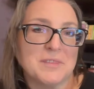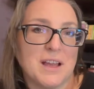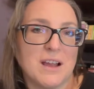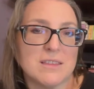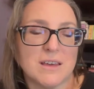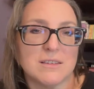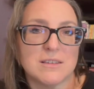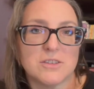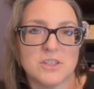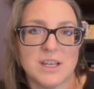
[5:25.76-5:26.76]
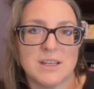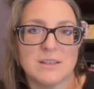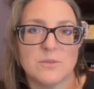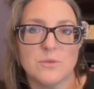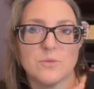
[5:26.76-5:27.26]
I thought that the
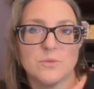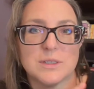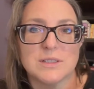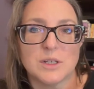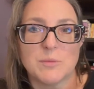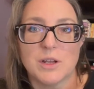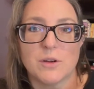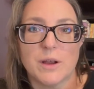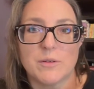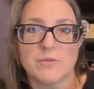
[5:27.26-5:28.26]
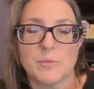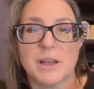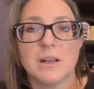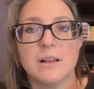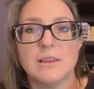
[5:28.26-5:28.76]
shade was going to be a great one for me,
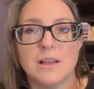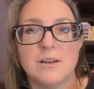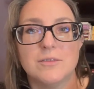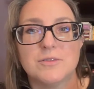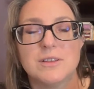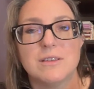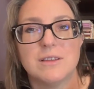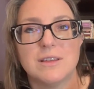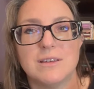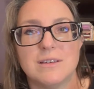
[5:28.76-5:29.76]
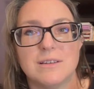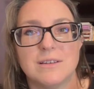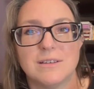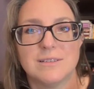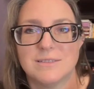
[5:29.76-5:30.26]
and I loved
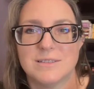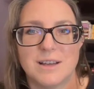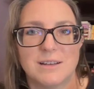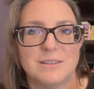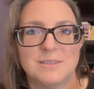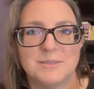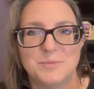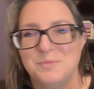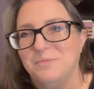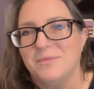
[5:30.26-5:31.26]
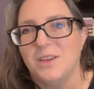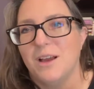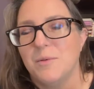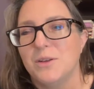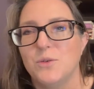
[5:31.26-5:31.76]
the title.
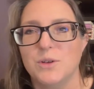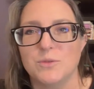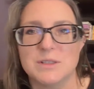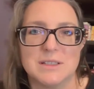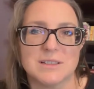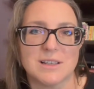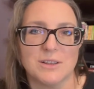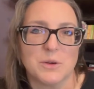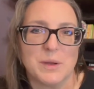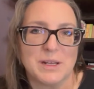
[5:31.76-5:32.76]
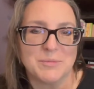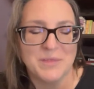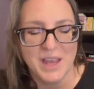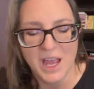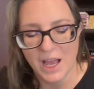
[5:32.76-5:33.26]
I mean, who can resist Killer Queen?
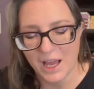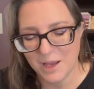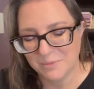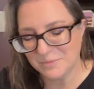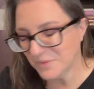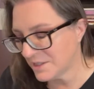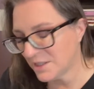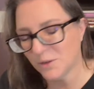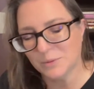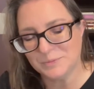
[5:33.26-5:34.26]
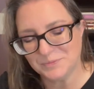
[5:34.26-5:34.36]
So